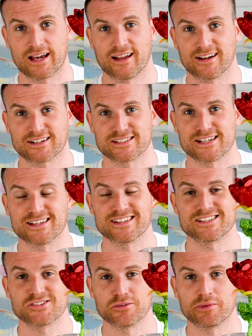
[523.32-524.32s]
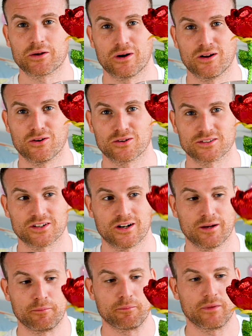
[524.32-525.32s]
Like I said, this took me quite a long
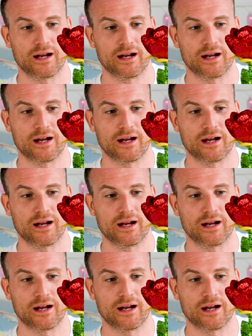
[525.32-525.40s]
time.